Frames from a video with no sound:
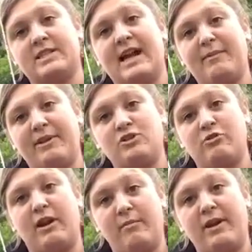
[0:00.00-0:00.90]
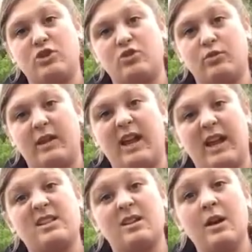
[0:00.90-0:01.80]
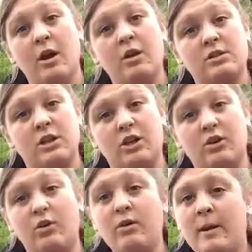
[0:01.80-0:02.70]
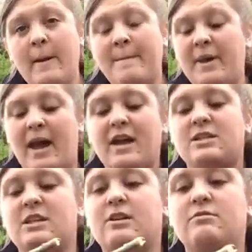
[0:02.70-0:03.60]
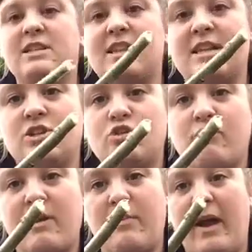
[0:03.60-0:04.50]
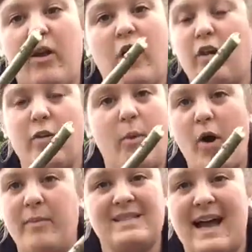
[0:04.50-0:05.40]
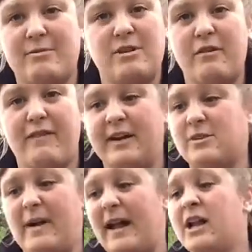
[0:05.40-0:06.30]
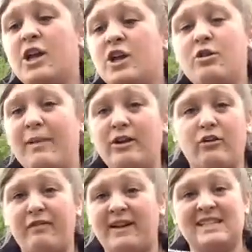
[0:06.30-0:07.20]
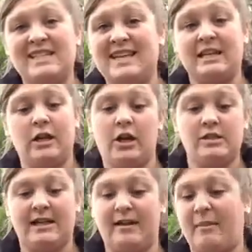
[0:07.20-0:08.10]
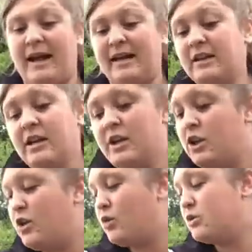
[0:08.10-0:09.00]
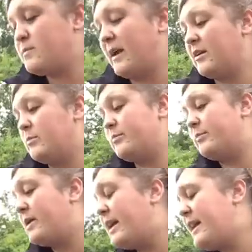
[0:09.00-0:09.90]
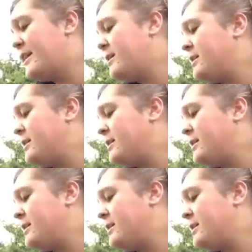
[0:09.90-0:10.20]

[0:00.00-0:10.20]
my string and make sure that it's secure. But using this straight bit along the bottom is absolutely fine as well. You might not find a stick that looks like mine. Yours might be